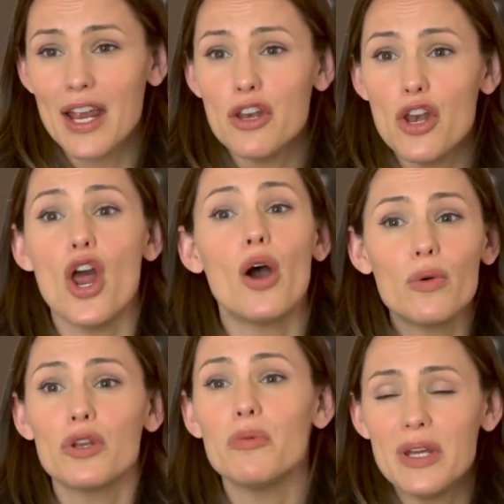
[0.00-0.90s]
I
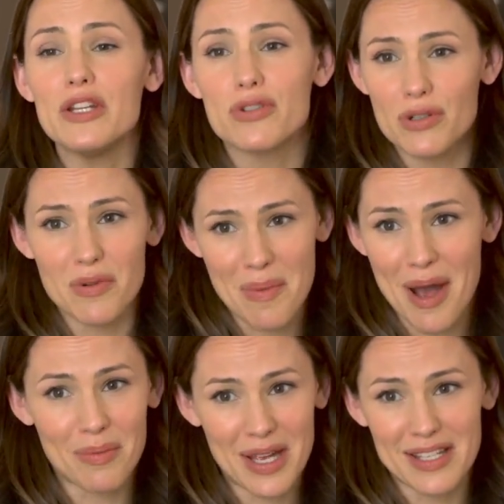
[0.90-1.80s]
know to be true
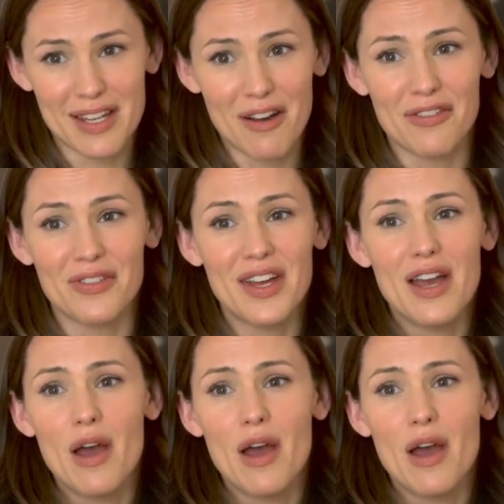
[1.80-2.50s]
about myself.